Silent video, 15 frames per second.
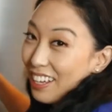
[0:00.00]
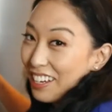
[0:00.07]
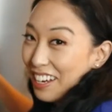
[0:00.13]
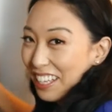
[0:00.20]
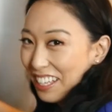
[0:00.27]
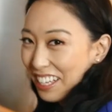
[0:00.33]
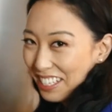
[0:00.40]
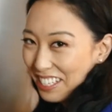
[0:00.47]
And
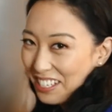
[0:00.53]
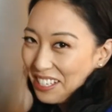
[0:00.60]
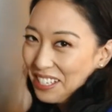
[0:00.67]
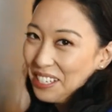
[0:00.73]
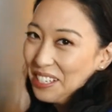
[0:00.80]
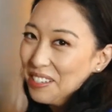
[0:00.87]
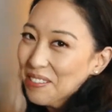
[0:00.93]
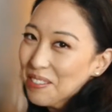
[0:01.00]
I like to
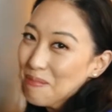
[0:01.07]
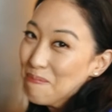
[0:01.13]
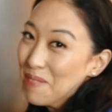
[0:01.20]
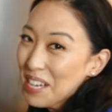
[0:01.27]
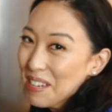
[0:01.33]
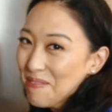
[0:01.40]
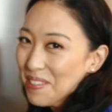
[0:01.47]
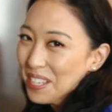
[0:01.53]
serve
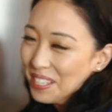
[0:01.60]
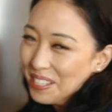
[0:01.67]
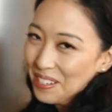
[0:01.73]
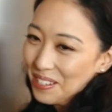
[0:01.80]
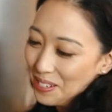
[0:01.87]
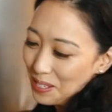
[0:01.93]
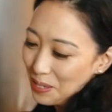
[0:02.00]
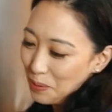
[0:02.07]
my
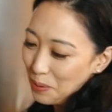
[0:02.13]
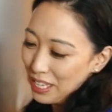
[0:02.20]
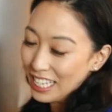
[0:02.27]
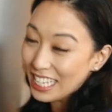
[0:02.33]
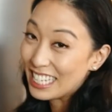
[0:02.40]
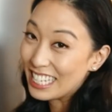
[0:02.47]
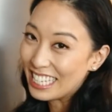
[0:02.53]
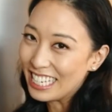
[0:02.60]
mussels with
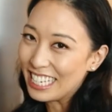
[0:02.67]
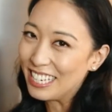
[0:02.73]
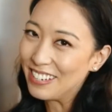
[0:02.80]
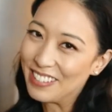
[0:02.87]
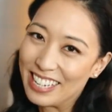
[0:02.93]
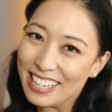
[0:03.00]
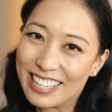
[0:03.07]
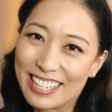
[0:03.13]
sticky
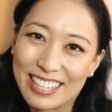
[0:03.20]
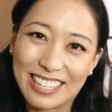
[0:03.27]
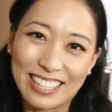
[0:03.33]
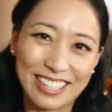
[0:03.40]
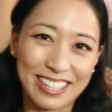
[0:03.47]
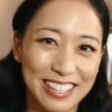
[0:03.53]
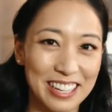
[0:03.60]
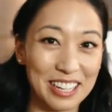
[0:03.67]
rice
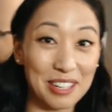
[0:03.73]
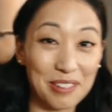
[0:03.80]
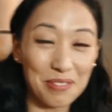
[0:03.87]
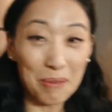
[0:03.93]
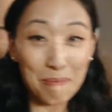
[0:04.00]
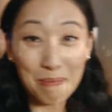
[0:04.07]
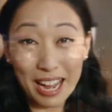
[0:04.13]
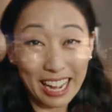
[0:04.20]
instead of
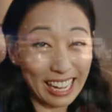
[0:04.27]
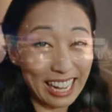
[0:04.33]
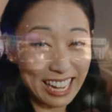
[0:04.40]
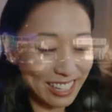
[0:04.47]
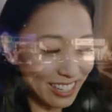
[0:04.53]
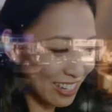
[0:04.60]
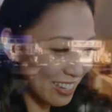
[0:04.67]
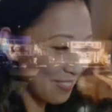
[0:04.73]
a
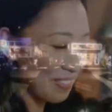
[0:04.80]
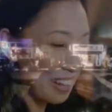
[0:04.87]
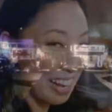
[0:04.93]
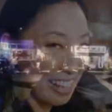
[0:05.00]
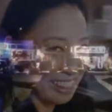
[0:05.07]
baguette. I